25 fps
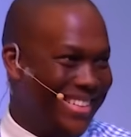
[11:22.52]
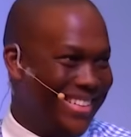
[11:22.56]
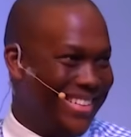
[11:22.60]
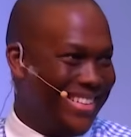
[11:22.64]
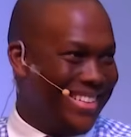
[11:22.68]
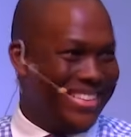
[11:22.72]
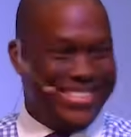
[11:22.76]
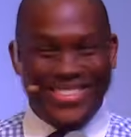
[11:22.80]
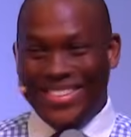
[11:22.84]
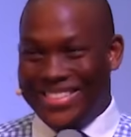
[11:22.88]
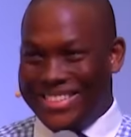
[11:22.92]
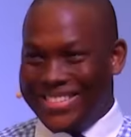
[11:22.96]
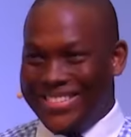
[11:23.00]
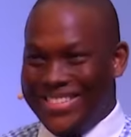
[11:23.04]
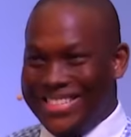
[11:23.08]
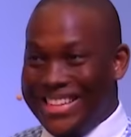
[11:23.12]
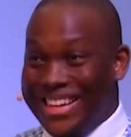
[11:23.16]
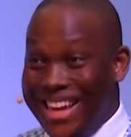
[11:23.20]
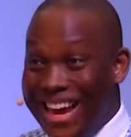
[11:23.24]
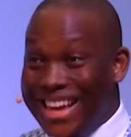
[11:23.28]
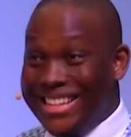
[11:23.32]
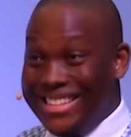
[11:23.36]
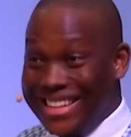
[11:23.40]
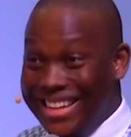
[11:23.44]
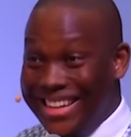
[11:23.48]
It was a
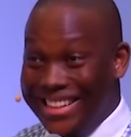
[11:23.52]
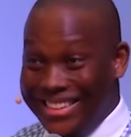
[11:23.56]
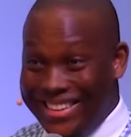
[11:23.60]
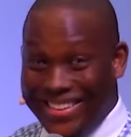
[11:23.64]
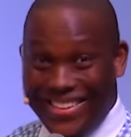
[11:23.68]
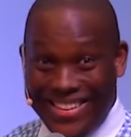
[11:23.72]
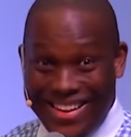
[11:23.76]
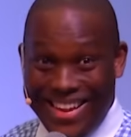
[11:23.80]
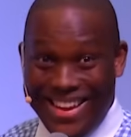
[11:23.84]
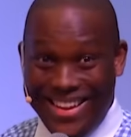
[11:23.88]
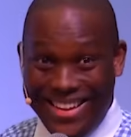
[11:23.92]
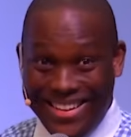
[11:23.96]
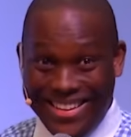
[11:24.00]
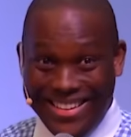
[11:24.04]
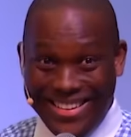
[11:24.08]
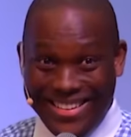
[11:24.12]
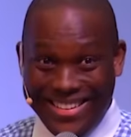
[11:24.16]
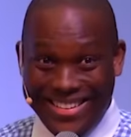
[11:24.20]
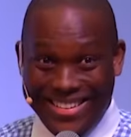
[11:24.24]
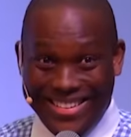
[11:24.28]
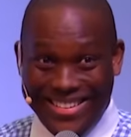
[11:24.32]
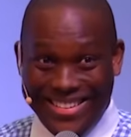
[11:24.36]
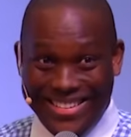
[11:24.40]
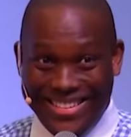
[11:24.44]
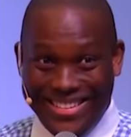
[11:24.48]
nice intro, ne?
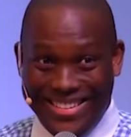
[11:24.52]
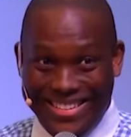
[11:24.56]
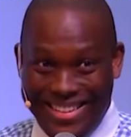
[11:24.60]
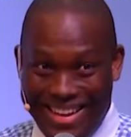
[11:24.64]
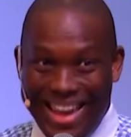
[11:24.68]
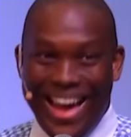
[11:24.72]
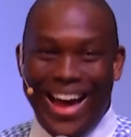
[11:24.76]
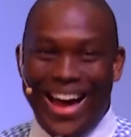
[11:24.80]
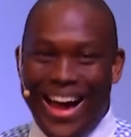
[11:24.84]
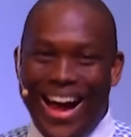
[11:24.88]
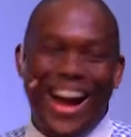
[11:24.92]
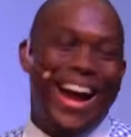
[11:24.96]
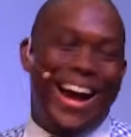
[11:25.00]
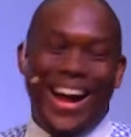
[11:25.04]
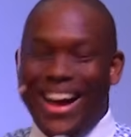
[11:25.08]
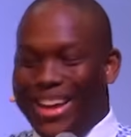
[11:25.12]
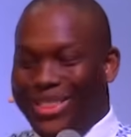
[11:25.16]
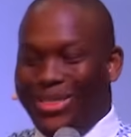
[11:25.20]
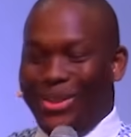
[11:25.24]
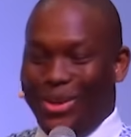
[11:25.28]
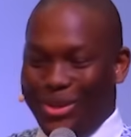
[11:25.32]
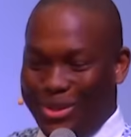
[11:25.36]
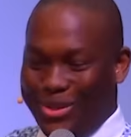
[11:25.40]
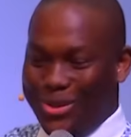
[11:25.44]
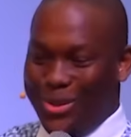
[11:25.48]
Yeah, I
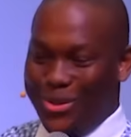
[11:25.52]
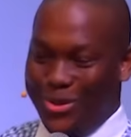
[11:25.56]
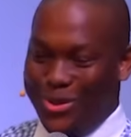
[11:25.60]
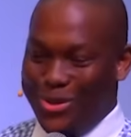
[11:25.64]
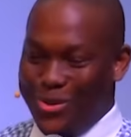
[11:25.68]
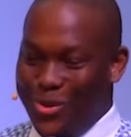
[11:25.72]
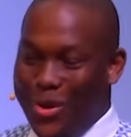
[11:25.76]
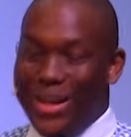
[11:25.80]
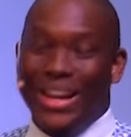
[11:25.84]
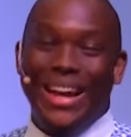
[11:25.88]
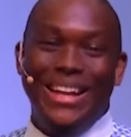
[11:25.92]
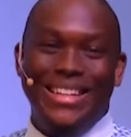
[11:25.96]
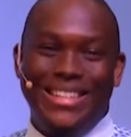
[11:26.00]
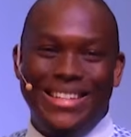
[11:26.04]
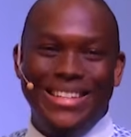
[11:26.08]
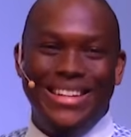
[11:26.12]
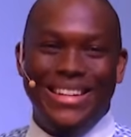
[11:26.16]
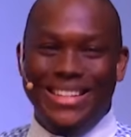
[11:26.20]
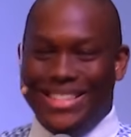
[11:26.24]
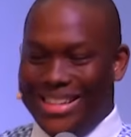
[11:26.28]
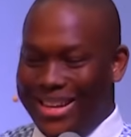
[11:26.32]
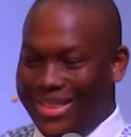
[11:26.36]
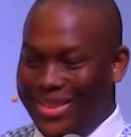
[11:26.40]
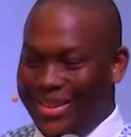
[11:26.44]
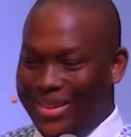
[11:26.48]
thought so too. When I did
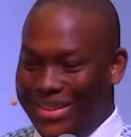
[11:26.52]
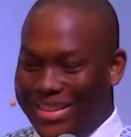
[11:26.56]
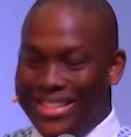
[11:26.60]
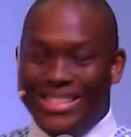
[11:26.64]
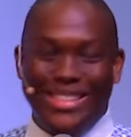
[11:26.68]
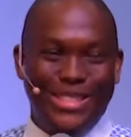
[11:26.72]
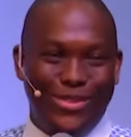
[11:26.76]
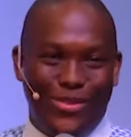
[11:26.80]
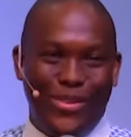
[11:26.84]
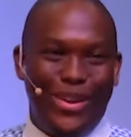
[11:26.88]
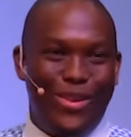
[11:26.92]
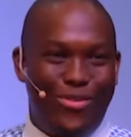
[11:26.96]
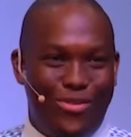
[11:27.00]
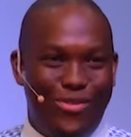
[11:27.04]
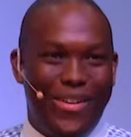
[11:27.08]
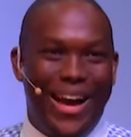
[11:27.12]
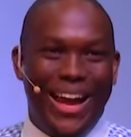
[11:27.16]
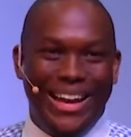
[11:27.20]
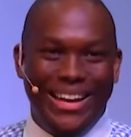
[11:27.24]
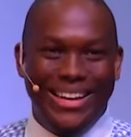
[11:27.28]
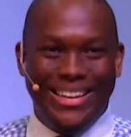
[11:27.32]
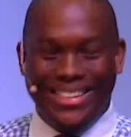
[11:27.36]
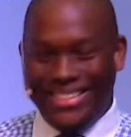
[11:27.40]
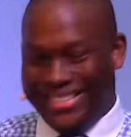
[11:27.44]
it, I thought this is very fun.